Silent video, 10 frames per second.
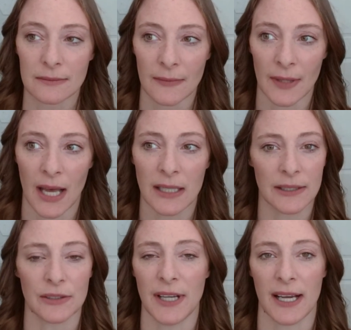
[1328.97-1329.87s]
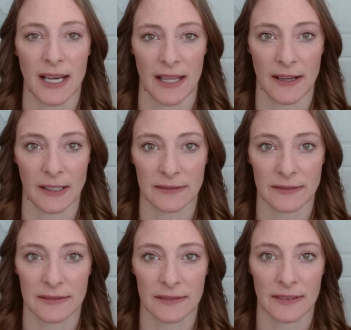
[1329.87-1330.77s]
a little nugget in there.
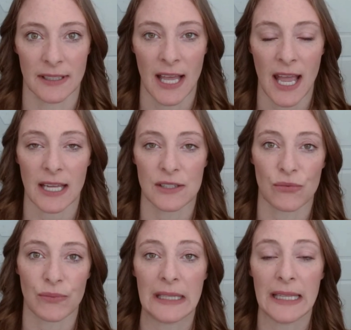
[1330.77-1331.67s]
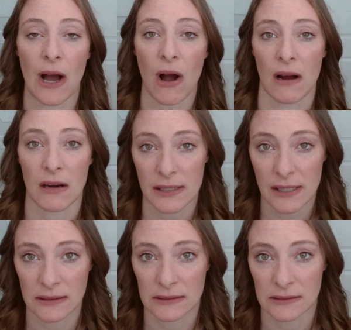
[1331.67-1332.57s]
It's really hard
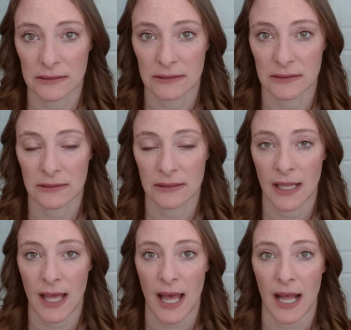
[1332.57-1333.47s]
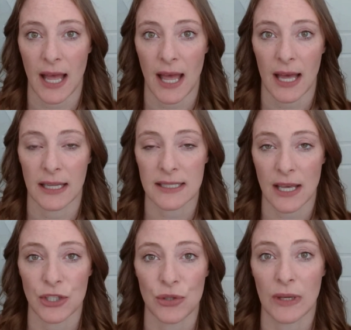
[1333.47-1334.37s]
until
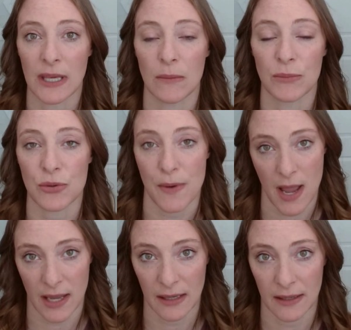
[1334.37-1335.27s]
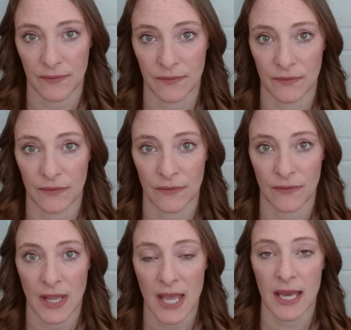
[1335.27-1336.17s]
you keep trying.
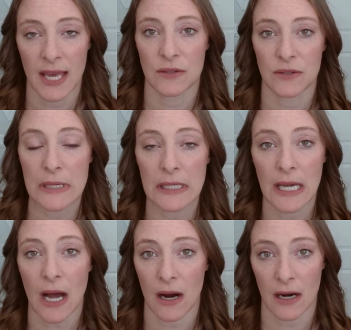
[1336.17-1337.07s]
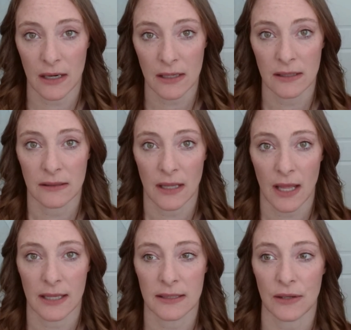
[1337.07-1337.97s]
It's really hard
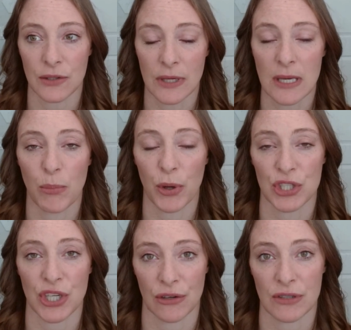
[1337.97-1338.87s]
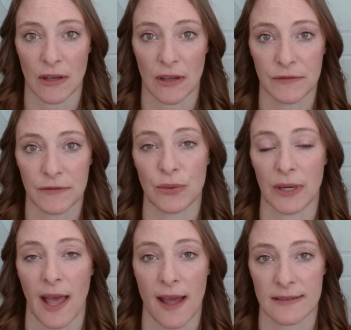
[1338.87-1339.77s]
until you keep pushing yourself to do it
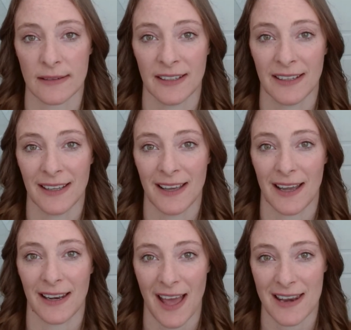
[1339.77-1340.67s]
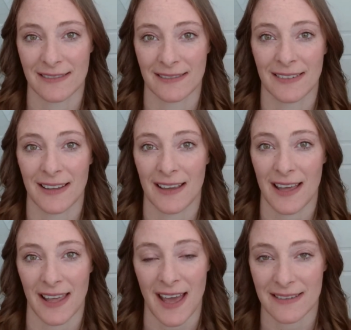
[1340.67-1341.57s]
again and again and
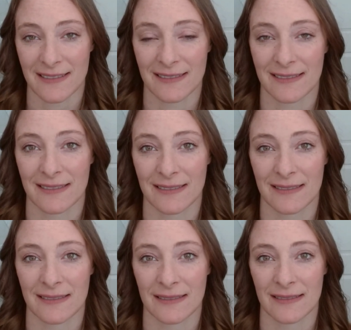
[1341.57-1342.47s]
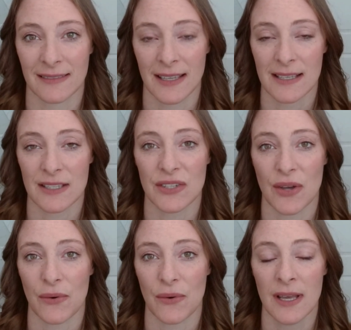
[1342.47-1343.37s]
again.
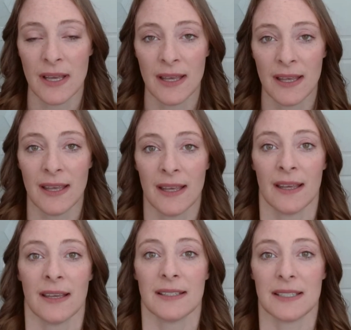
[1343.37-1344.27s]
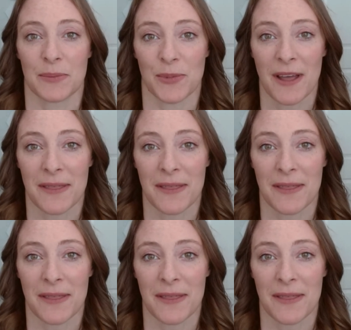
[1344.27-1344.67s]
So deep breath.